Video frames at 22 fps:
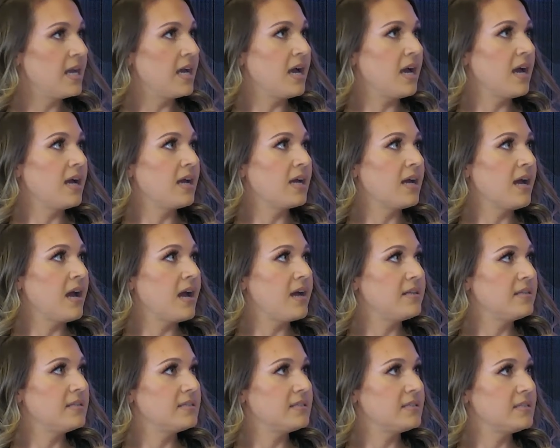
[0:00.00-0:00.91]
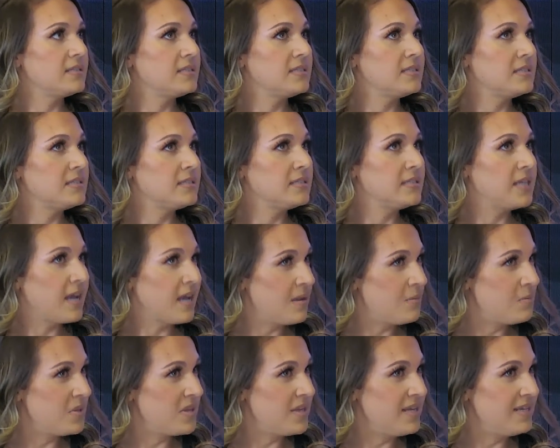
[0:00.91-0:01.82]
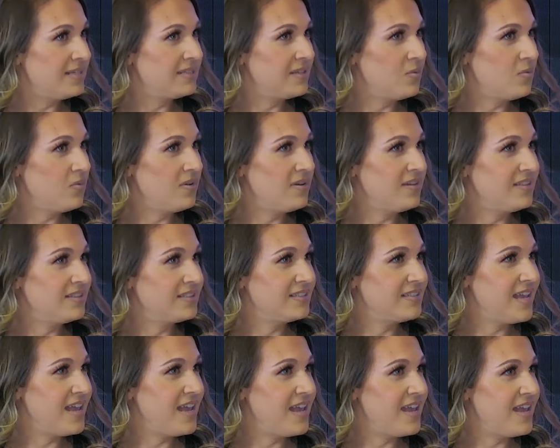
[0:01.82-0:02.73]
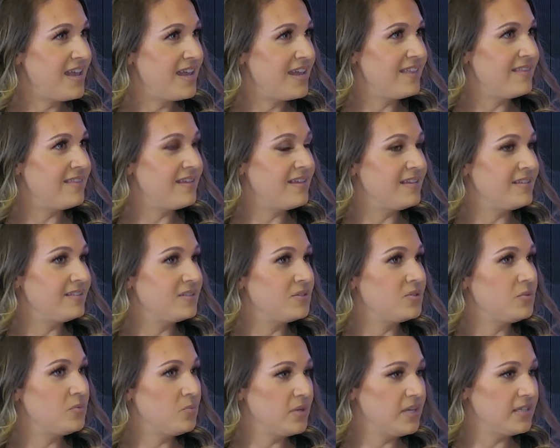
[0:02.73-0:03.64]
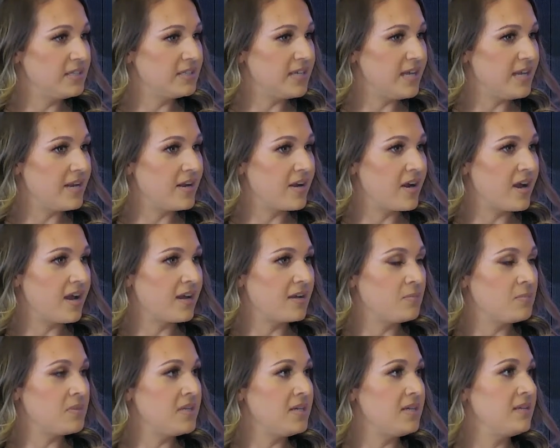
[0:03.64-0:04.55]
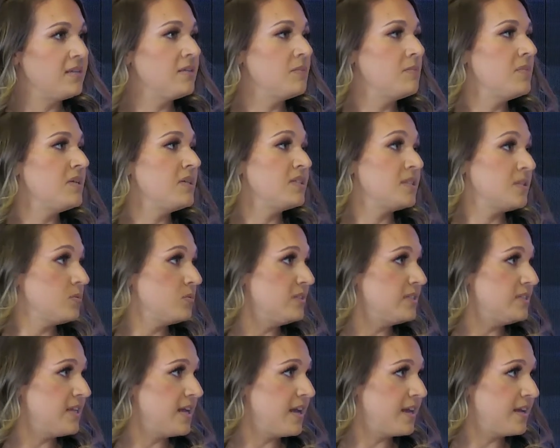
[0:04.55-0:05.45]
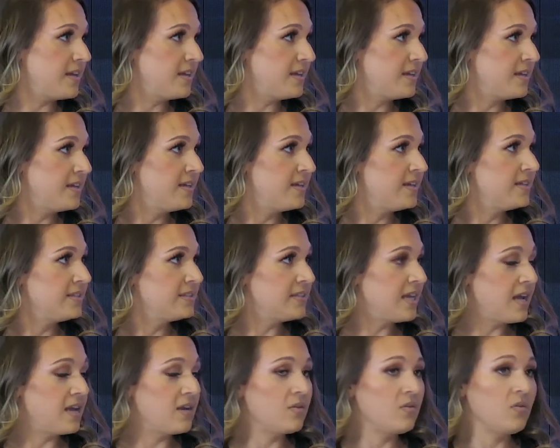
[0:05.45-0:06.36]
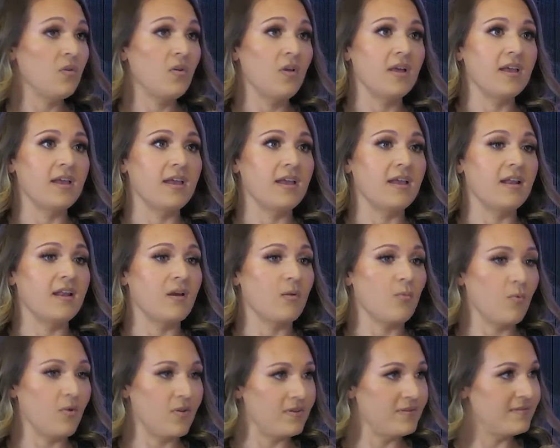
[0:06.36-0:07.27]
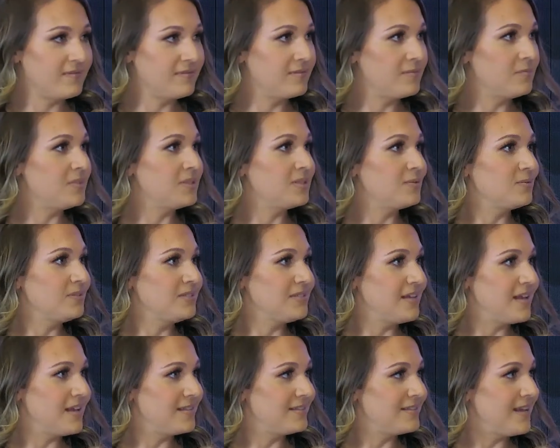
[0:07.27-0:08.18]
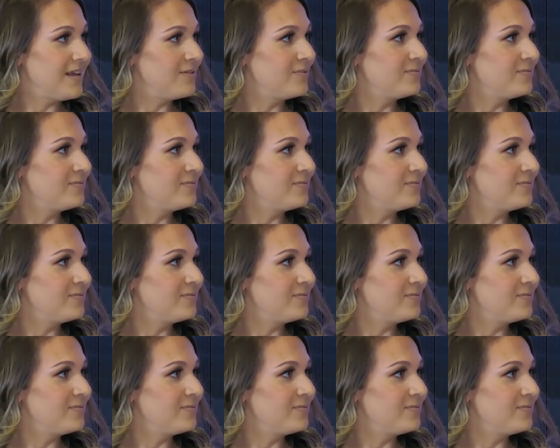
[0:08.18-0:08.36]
I got second place, I want to say, and then 2 weeks later, I competed in the Miss Louisiana title, and I won the Miss Louisiana title.